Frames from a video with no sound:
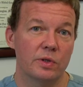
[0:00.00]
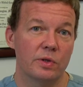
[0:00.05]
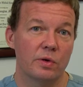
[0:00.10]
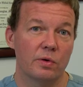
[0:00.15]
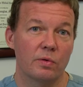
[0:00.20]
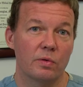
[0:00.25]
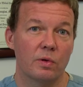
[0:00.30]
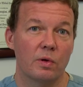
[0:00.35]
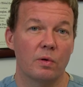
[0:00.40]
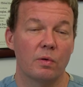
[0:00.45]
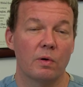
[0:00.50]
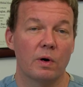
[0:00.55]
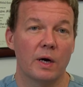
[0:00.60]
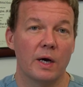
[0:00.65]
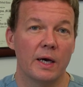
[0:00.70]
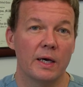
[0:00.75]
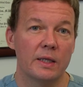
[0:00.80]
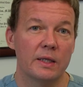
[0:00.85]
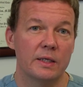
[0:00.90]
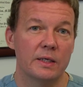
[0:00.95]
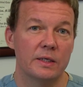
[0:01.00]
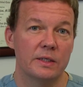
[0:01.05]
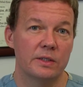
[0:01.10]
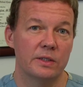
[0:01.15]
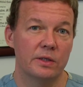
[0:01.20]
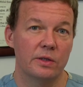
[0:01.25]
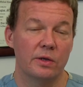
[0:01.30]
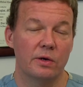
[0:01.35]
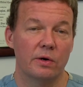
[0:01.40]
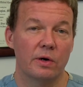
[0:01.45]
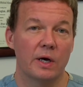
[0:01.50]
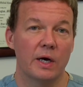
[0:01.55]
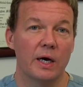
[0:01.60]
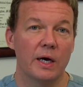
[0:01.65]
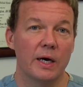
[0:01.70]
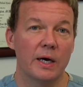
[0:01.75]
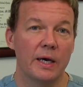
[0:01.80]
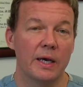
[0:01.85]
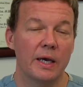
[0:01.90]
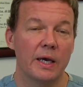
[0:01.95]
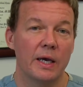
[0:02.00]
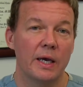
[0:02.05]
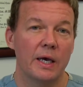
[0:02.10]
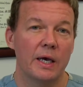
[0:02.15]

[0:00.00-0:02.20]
at their lower eyelids and their eye,